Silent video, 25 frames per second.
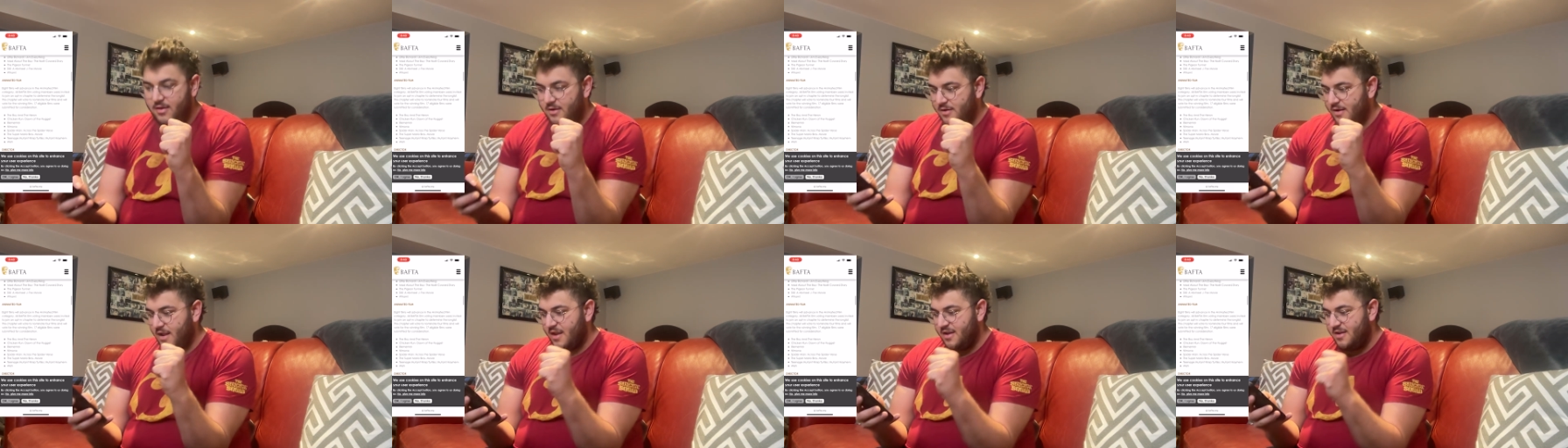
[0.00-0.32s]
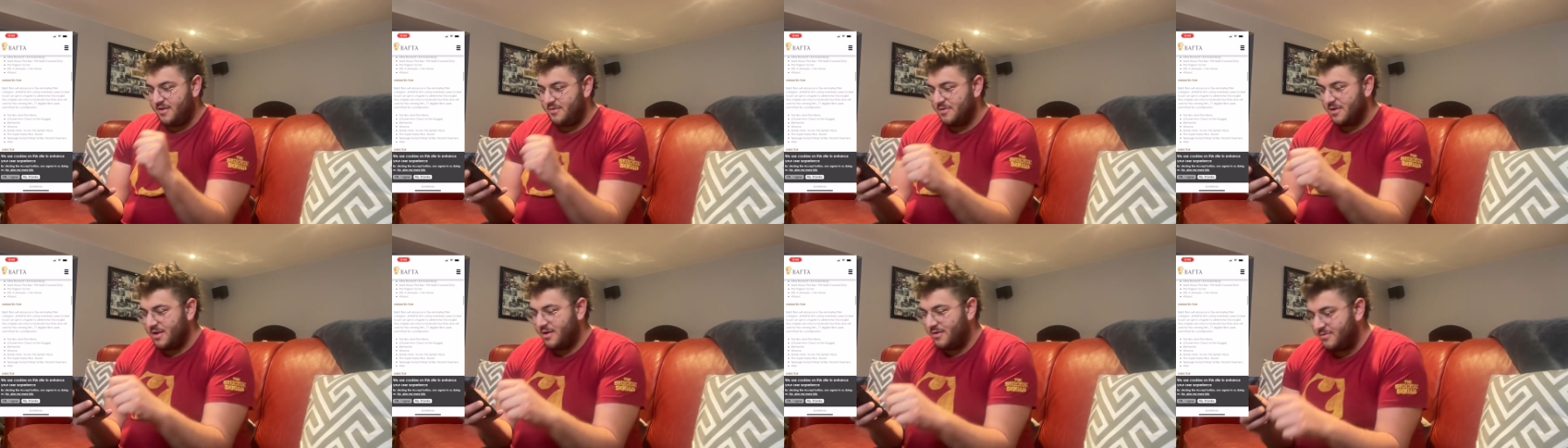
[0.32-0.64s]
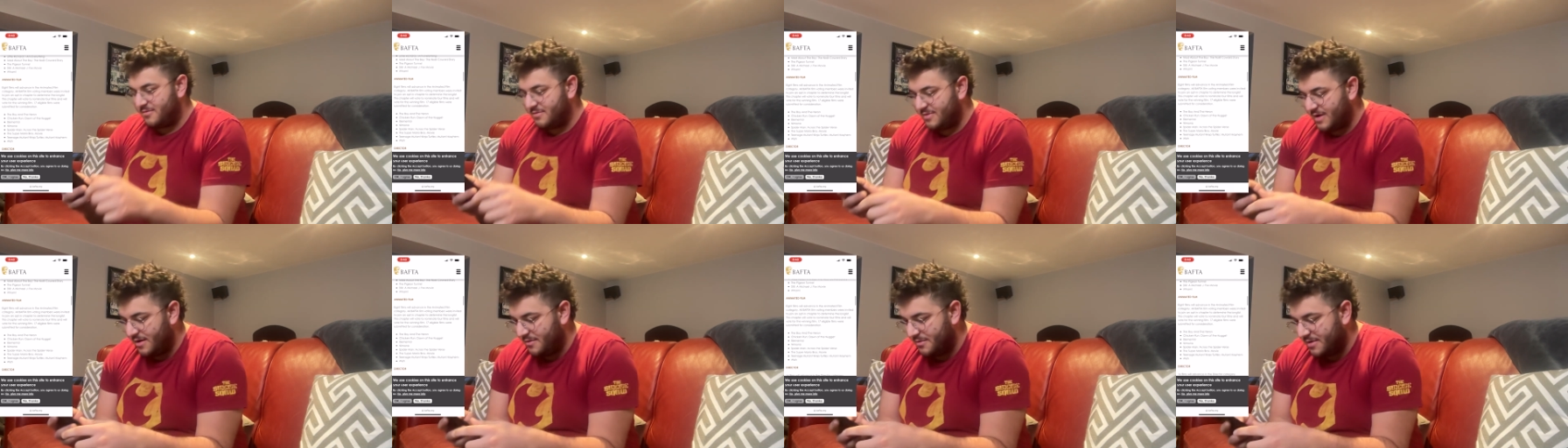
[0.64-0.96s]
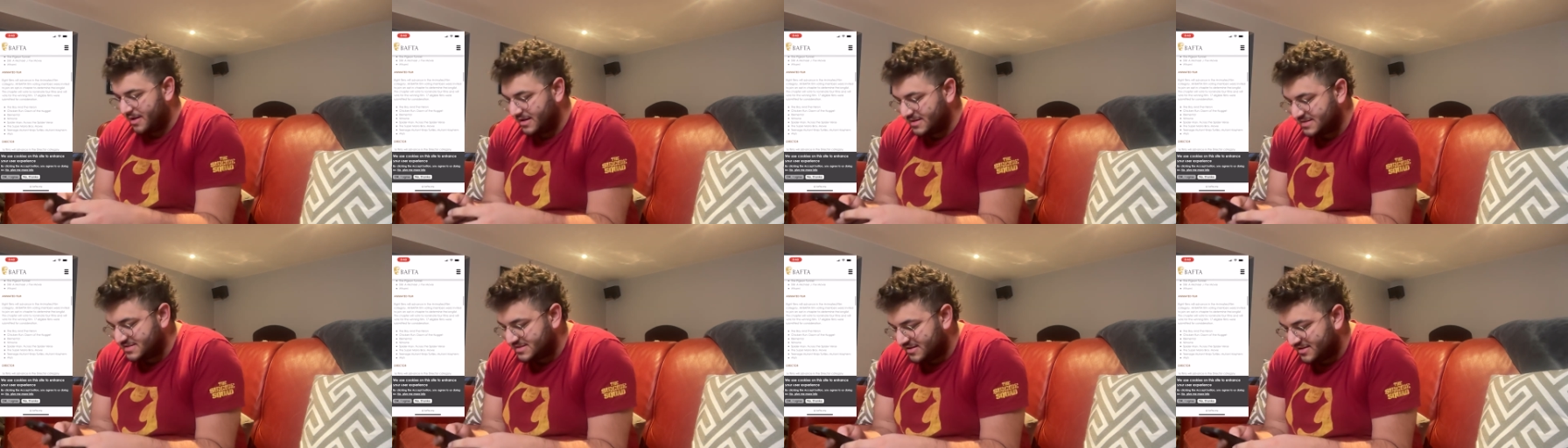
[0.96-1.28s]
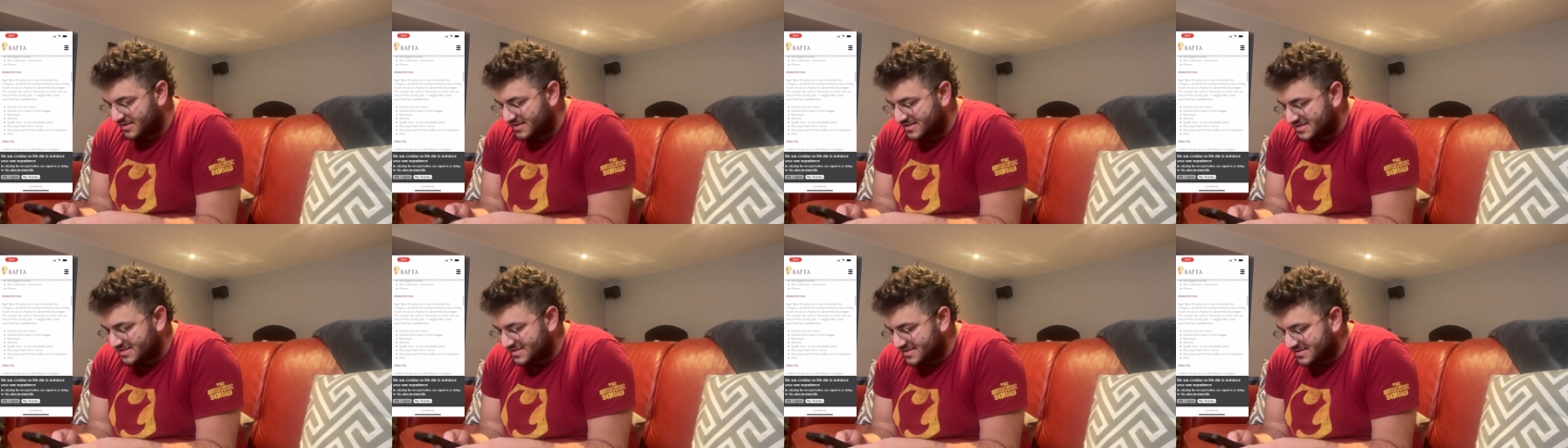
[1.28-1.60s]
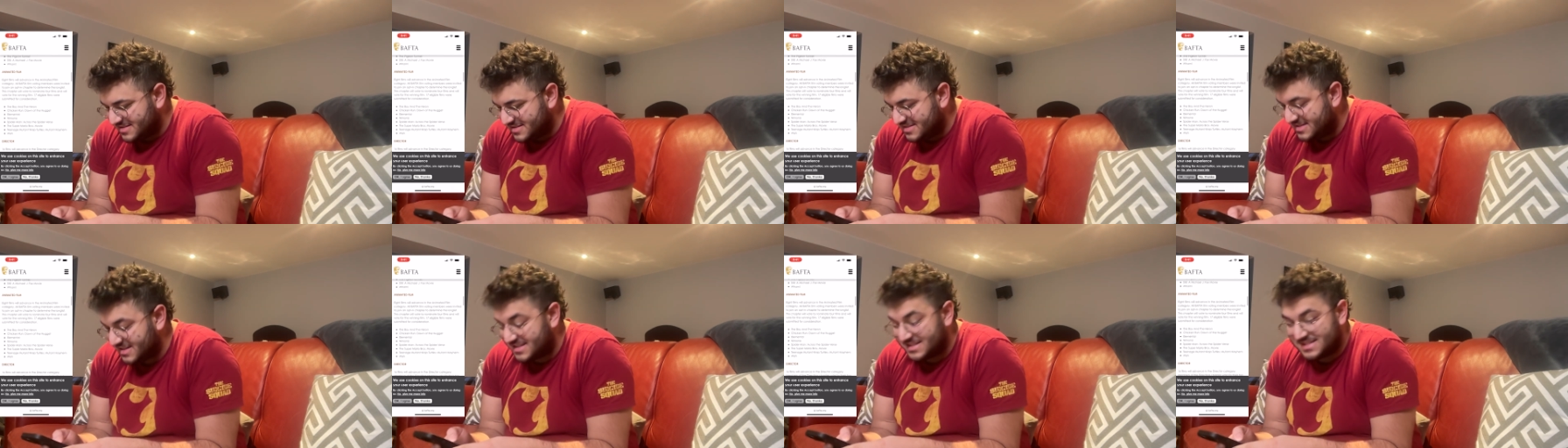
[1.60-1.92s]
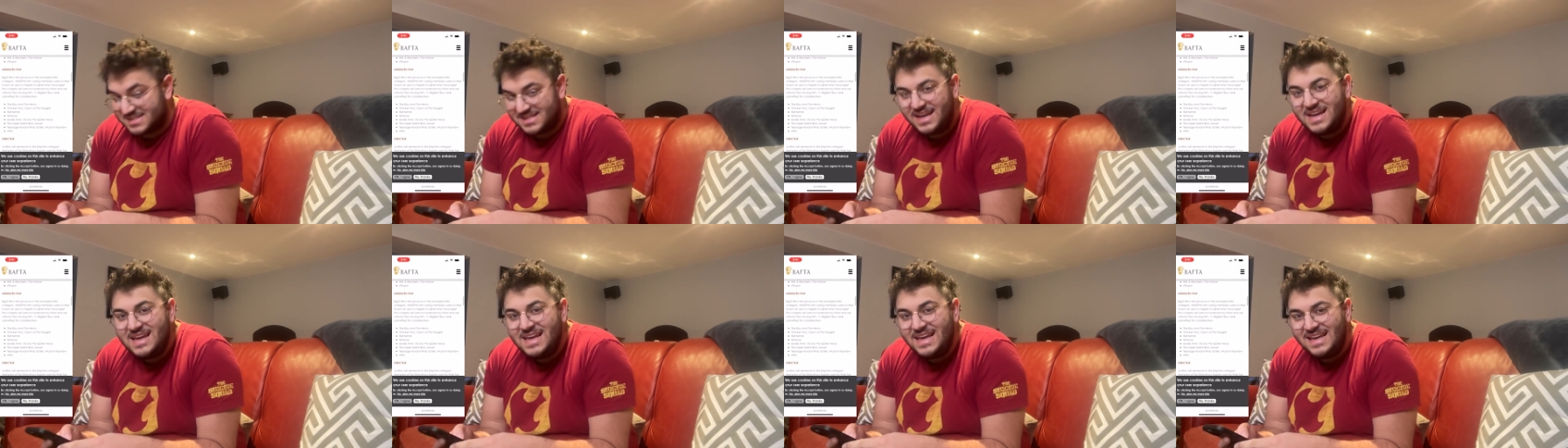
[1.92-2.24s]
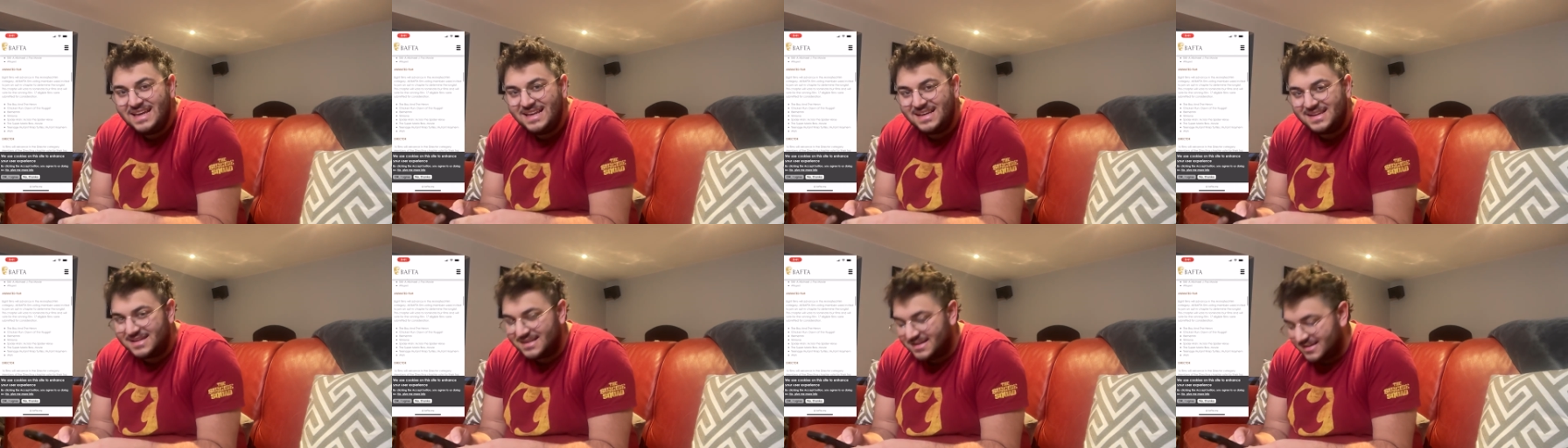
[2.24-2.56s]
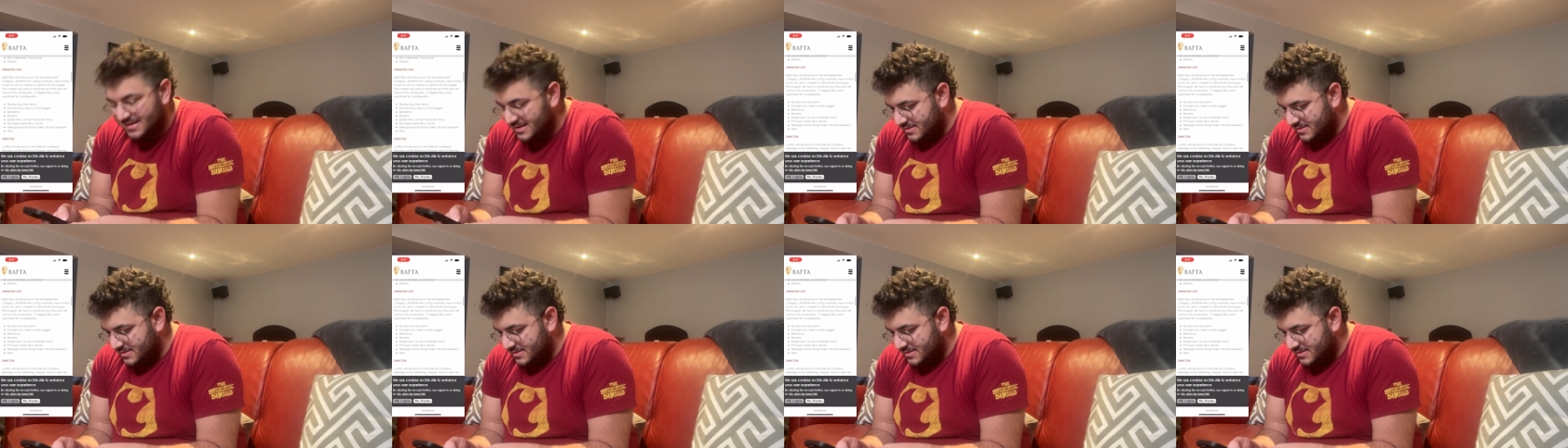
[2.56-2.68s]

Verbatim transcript: okay. Here we go. Now we're getting serious. Sixteen.